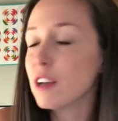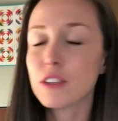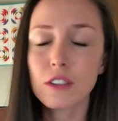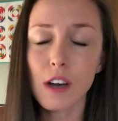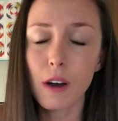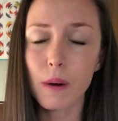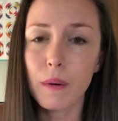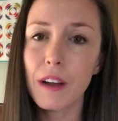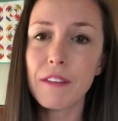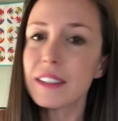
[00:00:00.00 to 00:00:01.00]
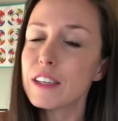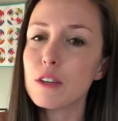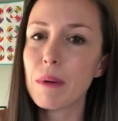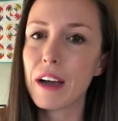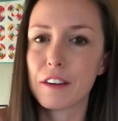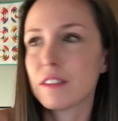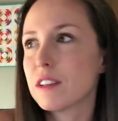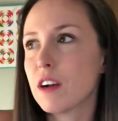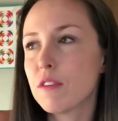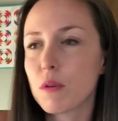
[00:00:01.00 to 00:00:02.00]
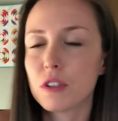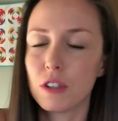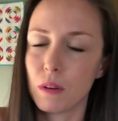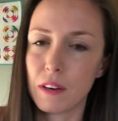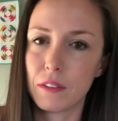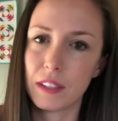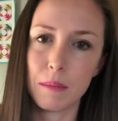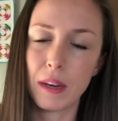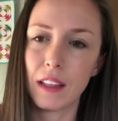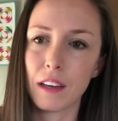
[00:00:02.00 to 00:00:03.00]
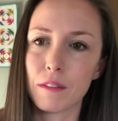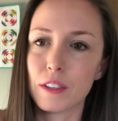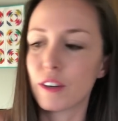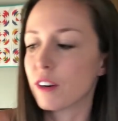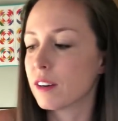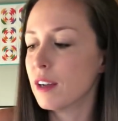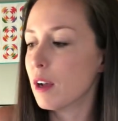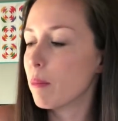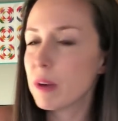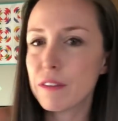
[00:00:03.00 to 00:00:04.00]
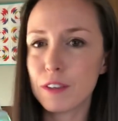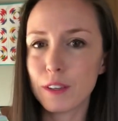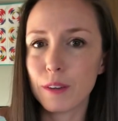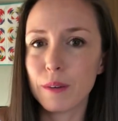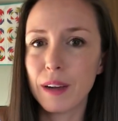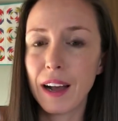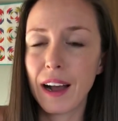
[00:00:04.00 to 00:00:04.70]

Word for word: So if I send you patterns, of course you don't have to send me anything in return, but if you do,